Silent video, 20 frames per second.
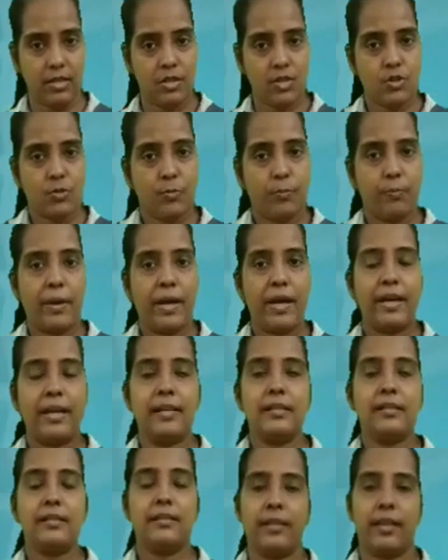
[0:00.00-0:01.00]
So
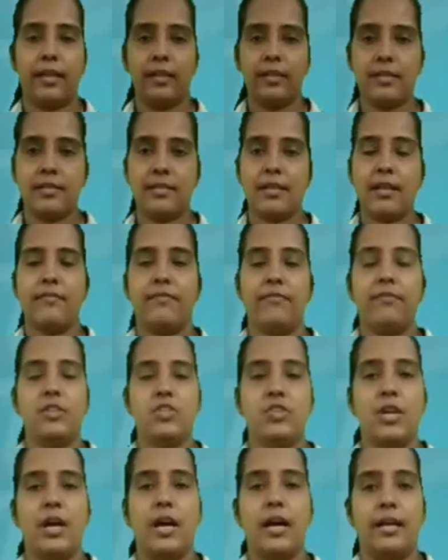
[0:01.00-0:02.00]
parallel things
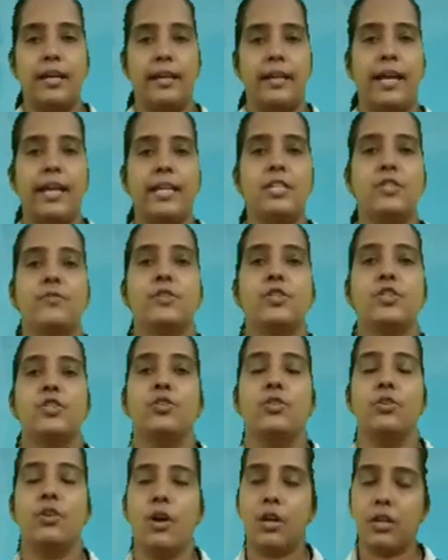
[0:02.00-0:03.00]
which are lines which
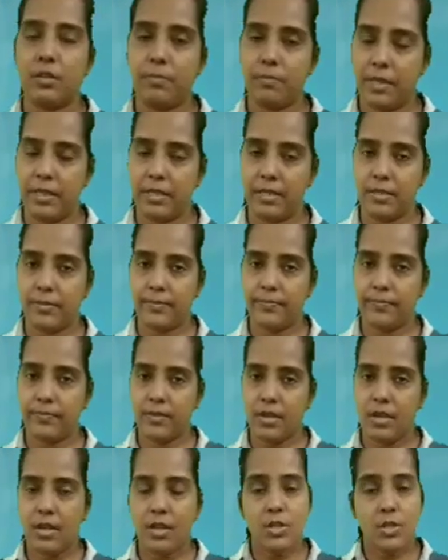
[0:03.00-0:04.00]
do not meet.
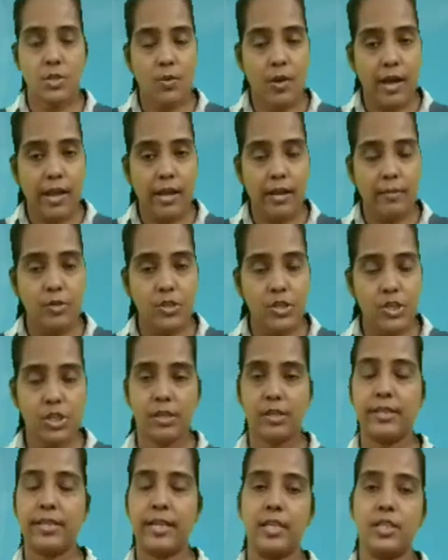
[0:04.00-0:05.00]
So I am
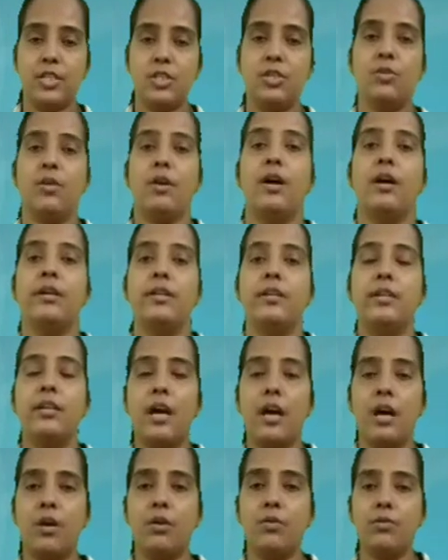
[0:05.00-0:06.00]
sure that you are
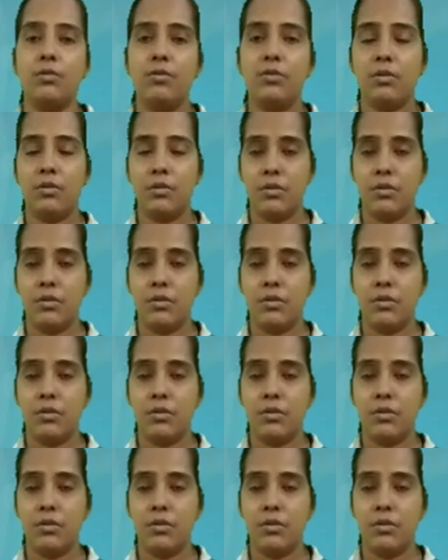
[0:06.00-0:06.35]
now